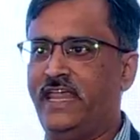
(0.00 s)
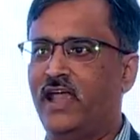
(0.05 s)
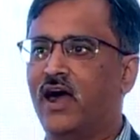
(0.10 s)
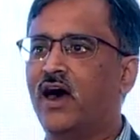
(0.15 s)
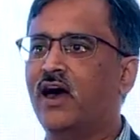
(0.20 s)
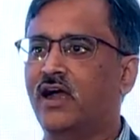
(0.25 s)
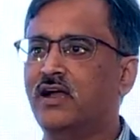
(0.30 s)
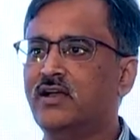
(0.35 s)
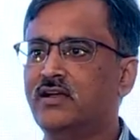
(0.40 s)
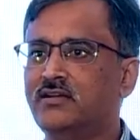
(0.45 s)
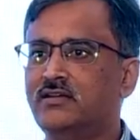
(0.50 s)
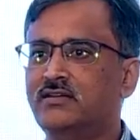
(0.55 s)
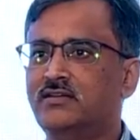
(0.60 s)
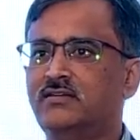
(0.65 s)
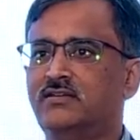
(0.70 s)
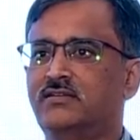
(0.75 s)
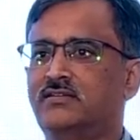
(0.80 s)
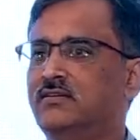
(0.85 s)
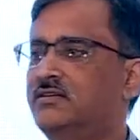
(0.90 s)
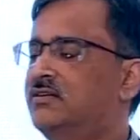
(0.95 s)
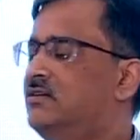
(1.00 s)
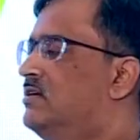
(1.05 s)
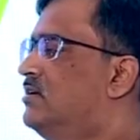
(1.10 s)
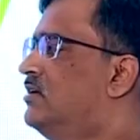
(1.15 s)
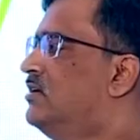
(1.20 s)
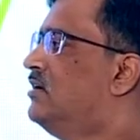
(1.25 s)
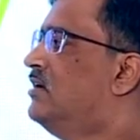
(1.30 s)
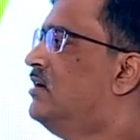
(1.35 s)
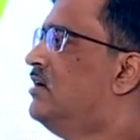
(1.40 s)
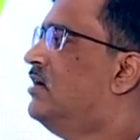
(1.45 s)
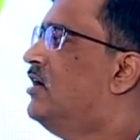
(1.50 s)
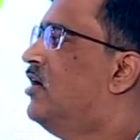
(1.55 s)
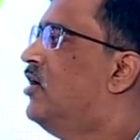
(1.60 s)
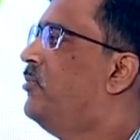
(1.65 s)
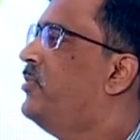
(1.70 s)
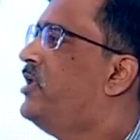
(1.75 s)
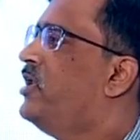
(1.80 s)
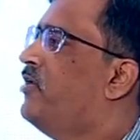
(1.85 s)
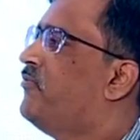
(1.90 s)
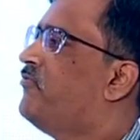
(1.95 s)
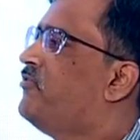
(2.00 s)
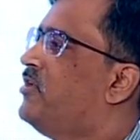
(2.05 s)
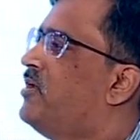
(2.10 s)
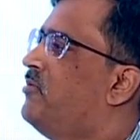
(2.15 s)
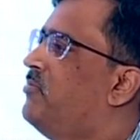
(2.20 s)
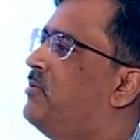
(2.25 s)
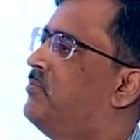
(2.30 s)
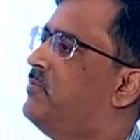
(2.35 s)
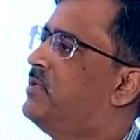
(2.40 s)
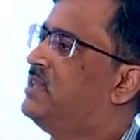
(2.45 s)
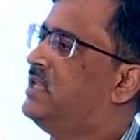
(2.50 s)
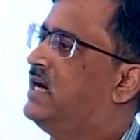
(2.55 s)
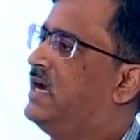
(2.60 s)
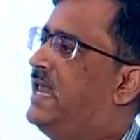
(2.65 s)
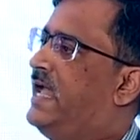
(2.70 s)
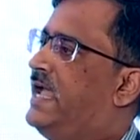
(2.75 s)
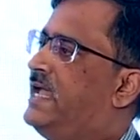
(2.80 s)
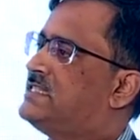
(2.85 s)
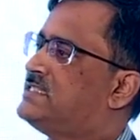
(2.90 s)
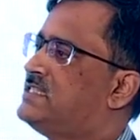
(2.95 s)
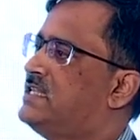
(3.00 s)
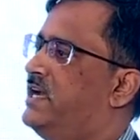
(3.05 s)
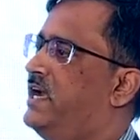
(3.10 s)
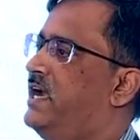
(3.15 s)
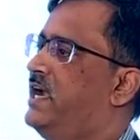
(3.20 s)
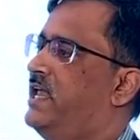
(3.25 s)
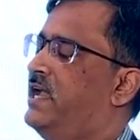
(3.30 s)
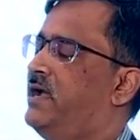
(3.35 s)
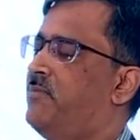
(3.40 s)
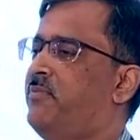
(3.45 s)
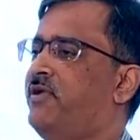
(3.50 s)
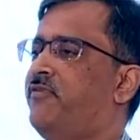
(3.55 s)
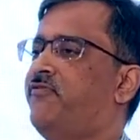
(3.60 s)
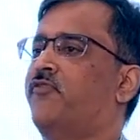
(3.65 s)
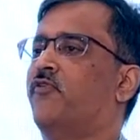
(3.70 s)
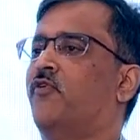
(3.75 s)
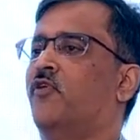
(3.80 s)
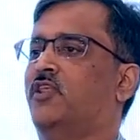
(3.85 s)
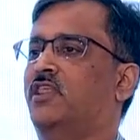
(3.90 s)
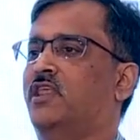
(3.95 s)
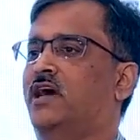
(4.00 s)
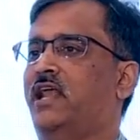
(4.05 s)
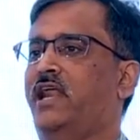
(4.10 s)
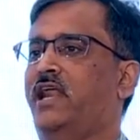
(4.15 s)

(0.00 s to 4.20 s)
young. How many of you remember the days in India before the